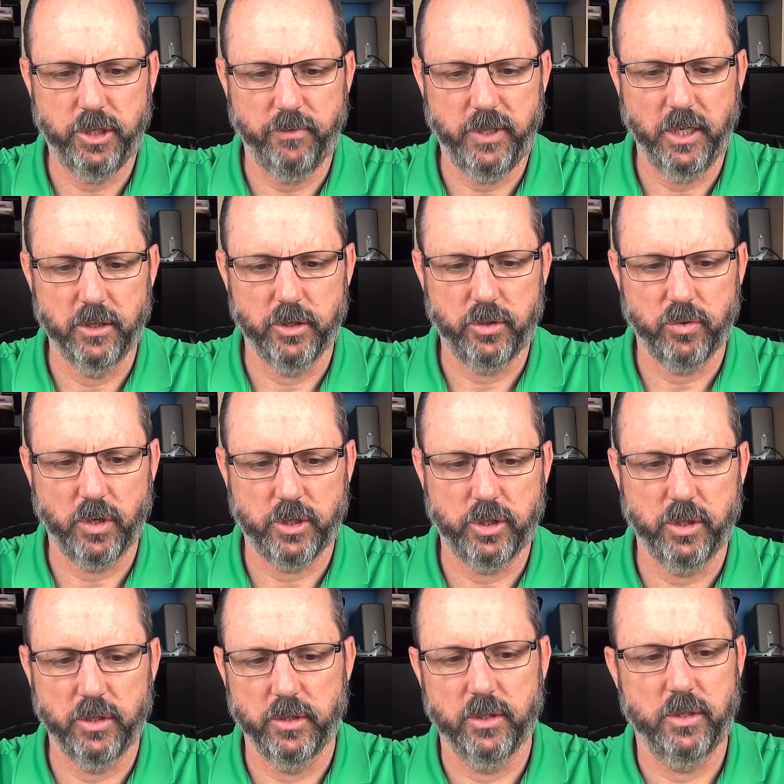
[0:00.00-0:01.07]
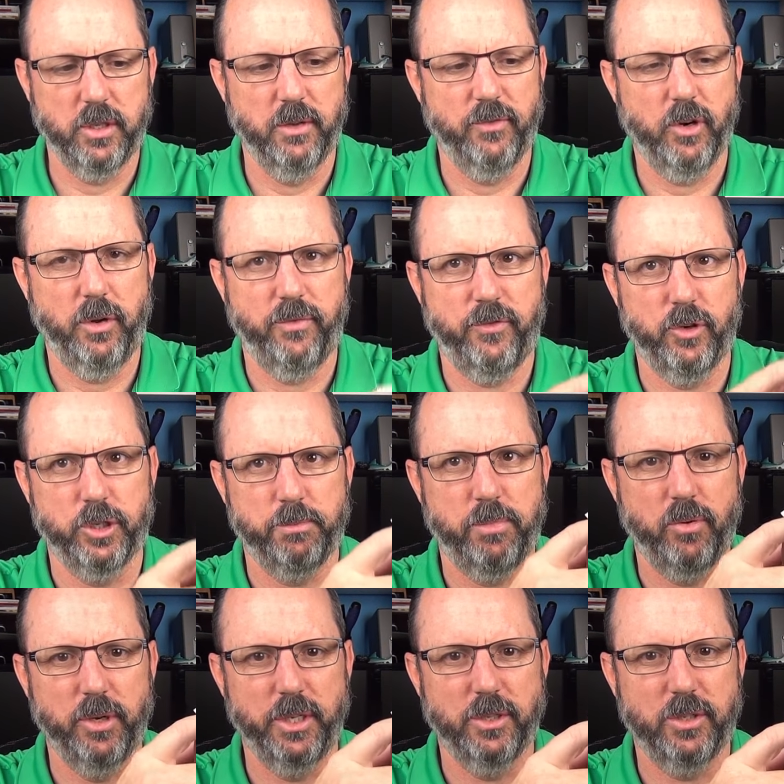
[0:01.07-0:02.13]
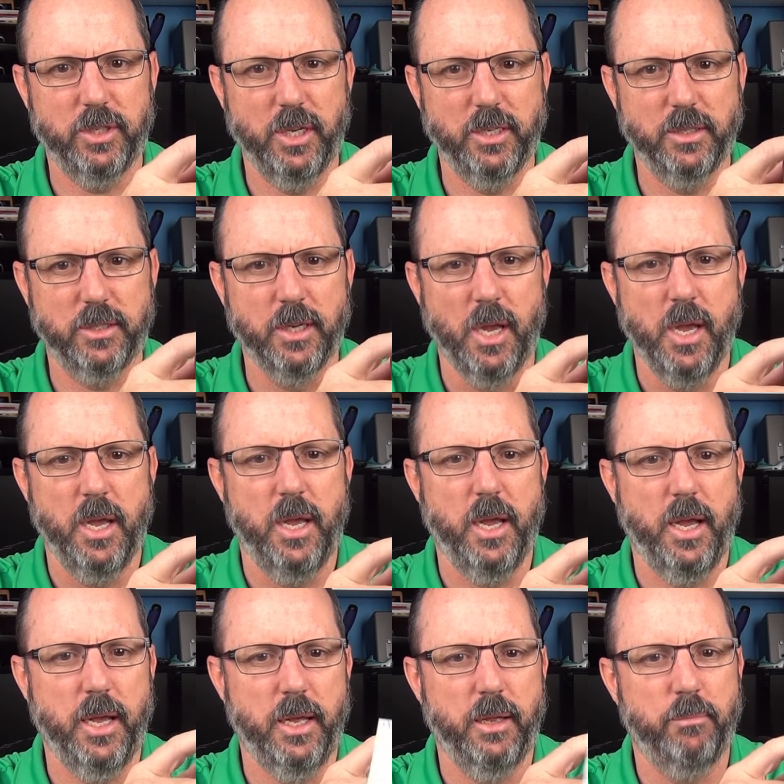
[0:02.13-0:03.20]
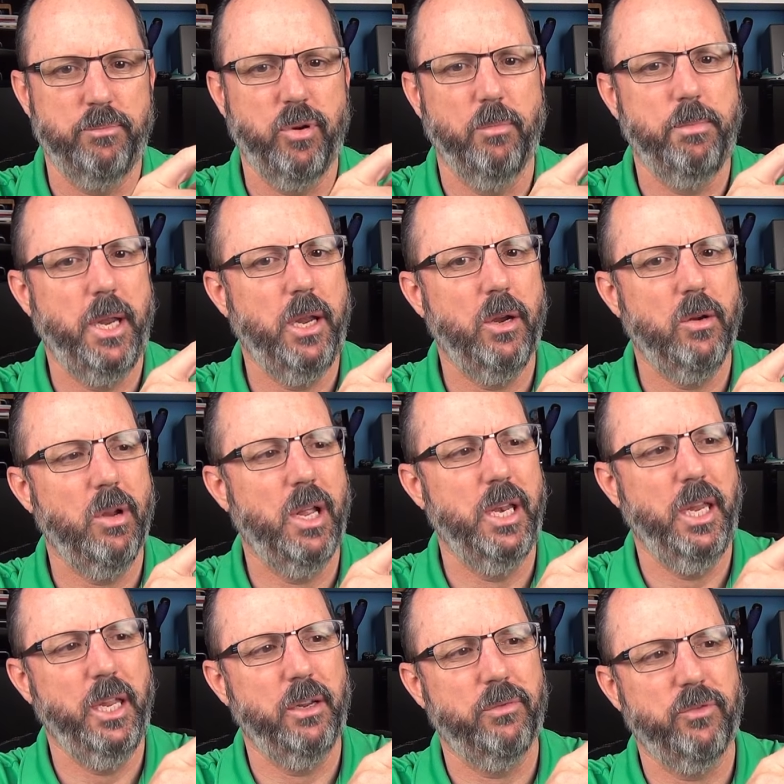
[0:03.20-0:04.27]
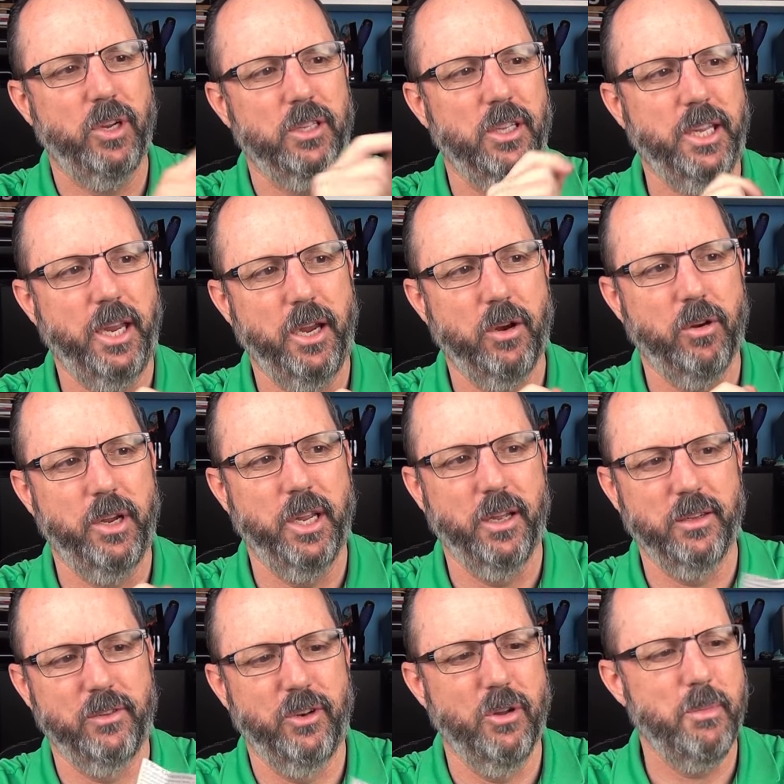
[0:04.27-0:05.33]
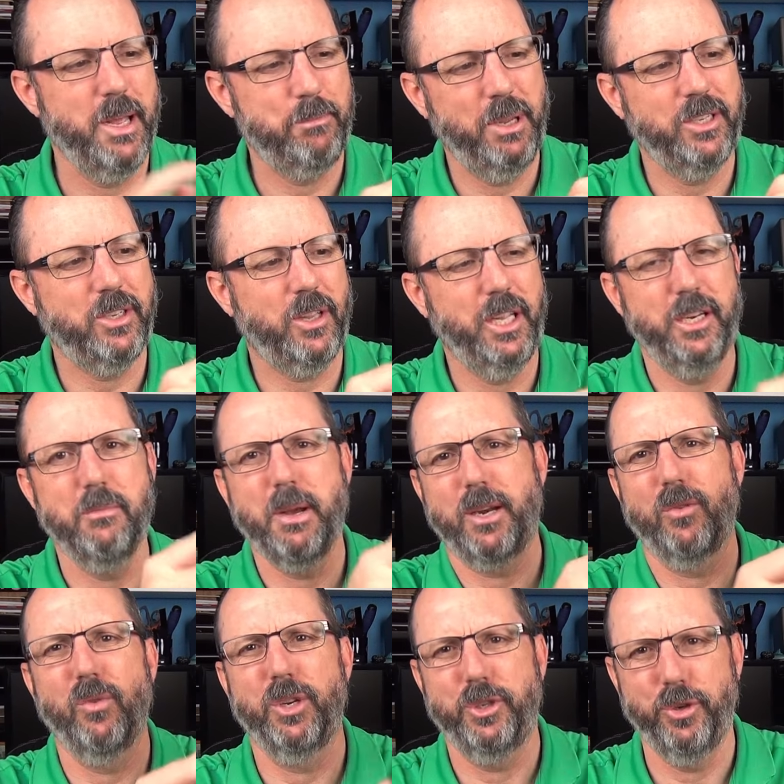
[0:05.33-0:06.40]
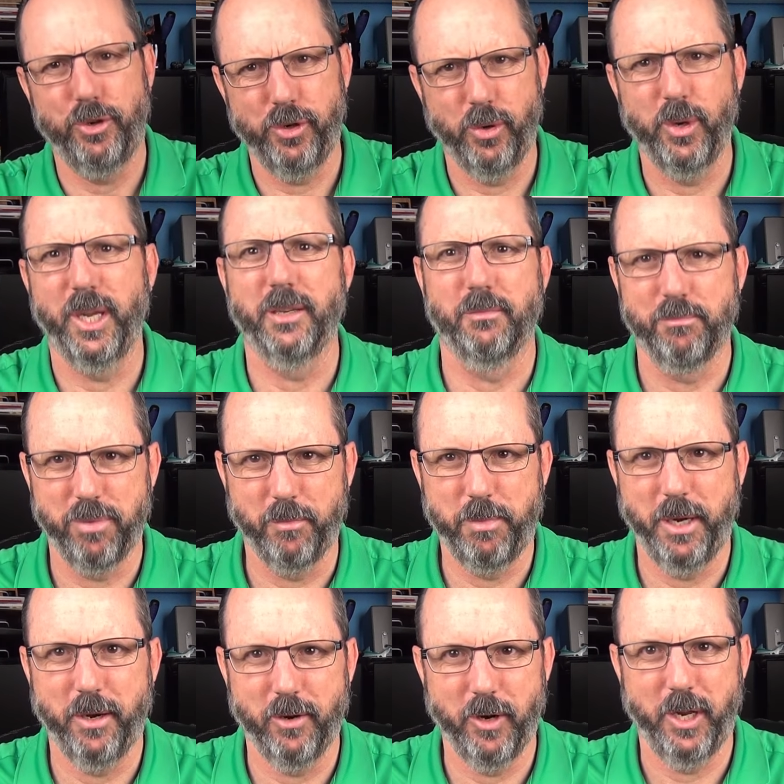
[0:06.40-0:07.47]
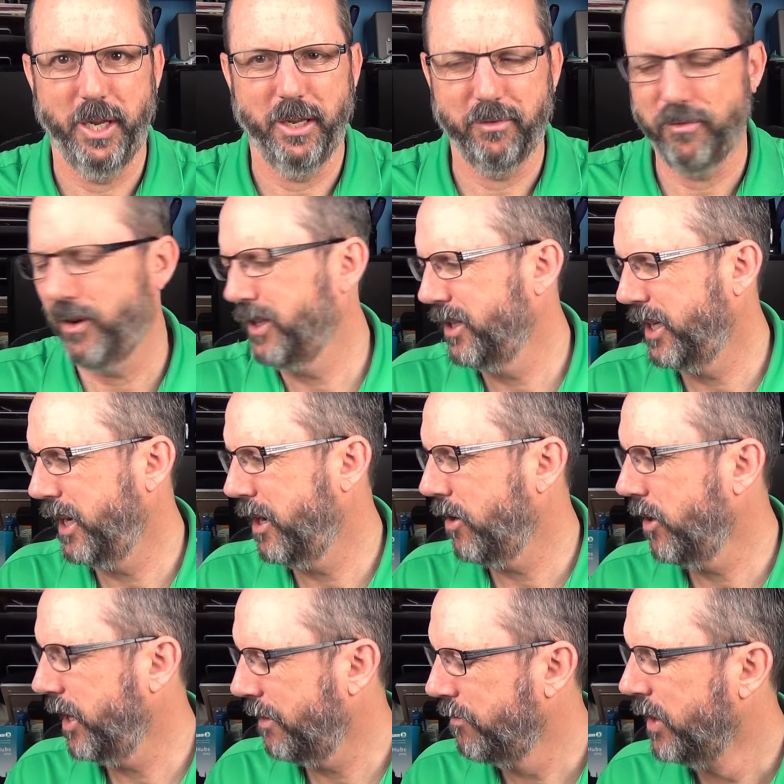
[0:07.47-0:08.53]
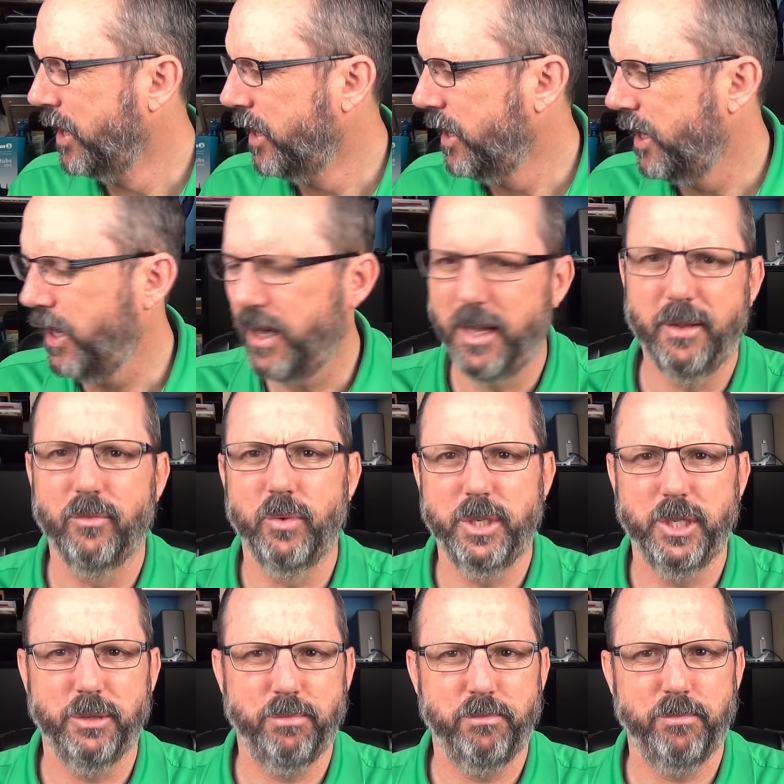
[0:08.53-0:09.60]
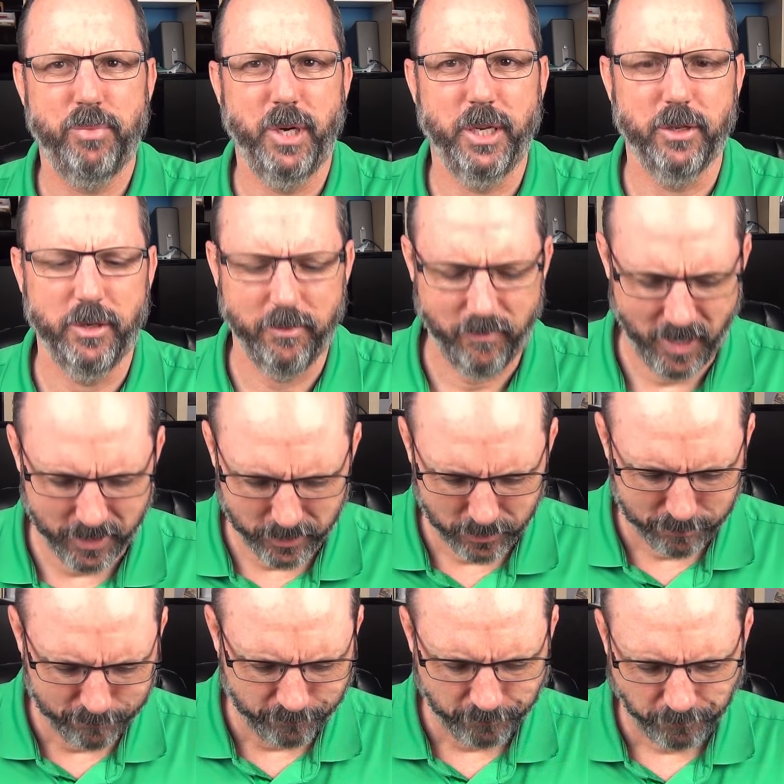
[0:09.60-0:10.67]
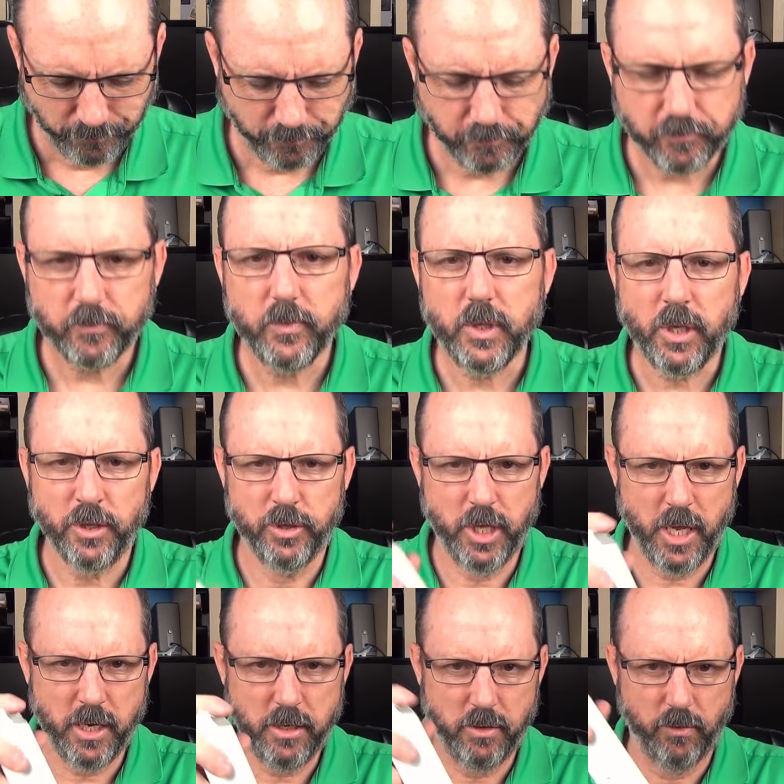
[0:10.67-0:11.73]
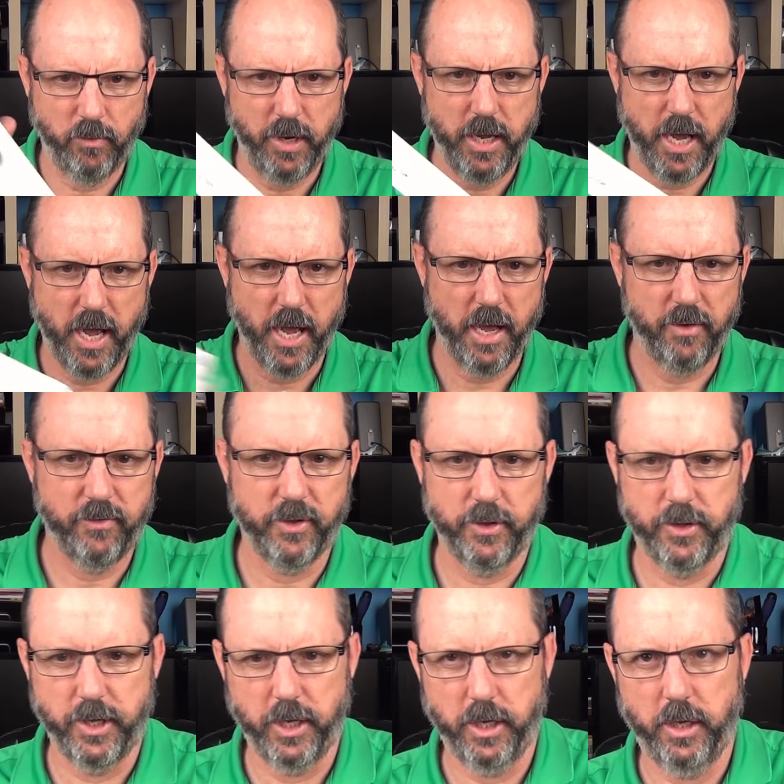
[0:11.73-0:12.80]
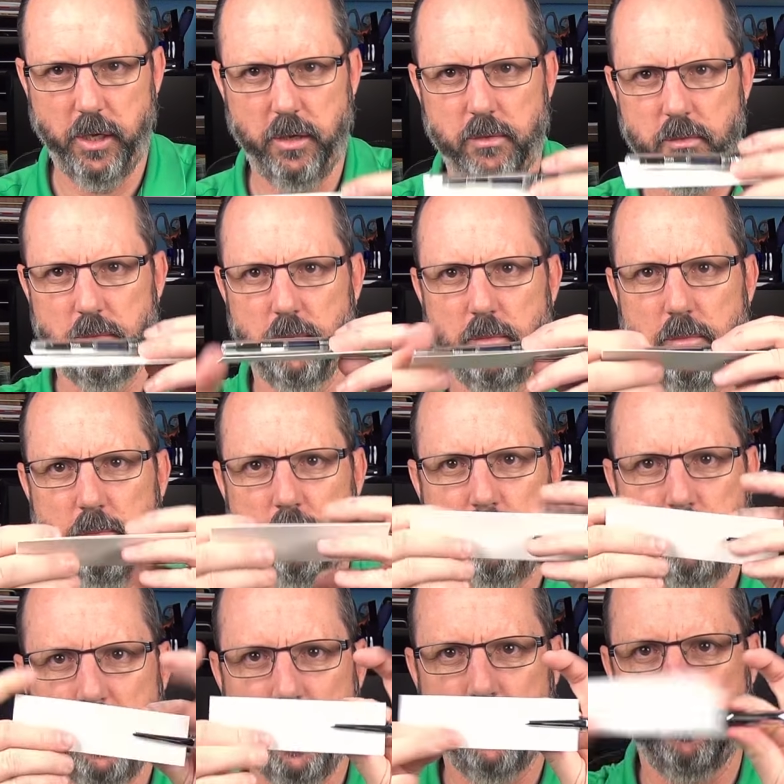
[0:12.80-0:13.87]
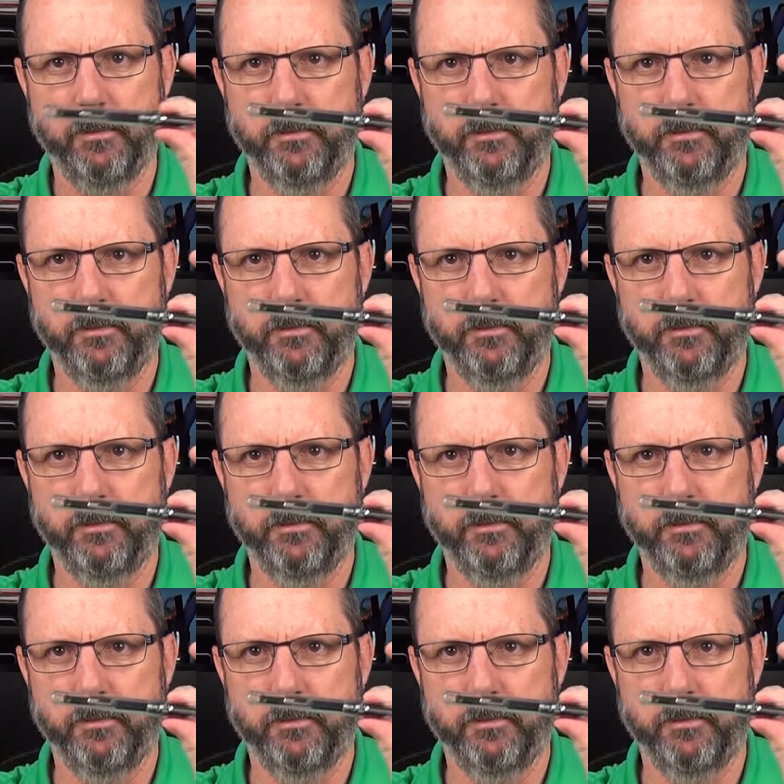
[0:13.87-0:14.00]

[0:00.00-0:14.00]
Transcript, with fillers: of the instructions, the very first point says, uh, prepare an ink-friendly area. No matter, basically, no matter what you're doing, prepare an ink-friendly area, uh, which is pretty good advice. Then we have the pen.